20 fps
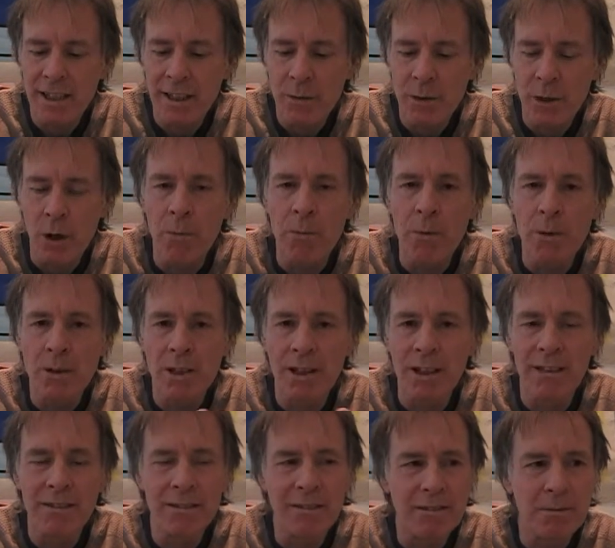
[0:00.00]
It's almost
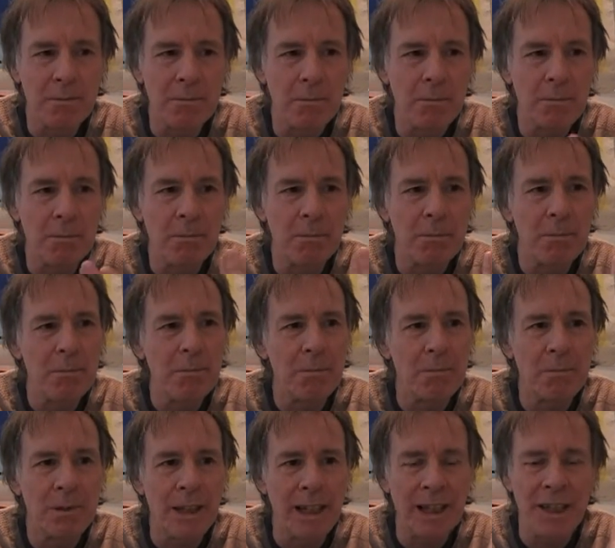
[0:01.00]

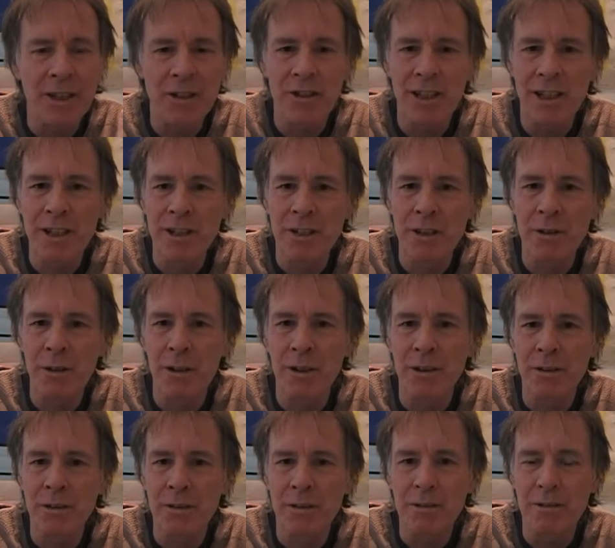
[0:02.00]
like a
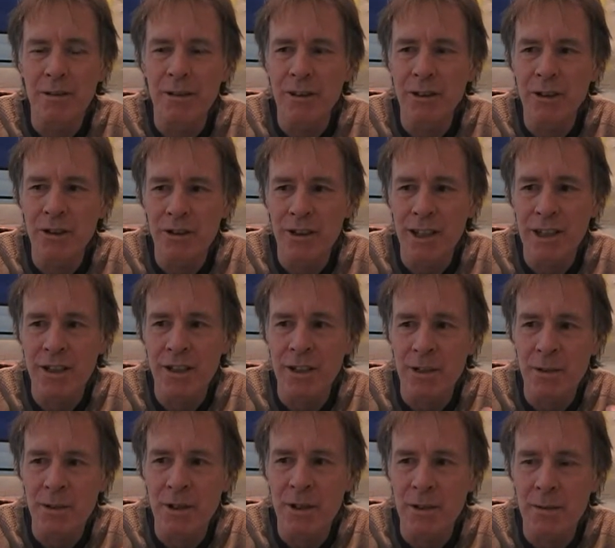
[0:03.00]

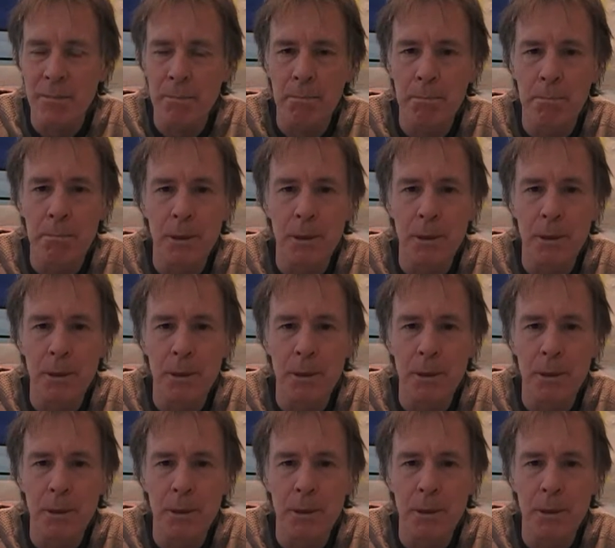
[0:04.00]
translucent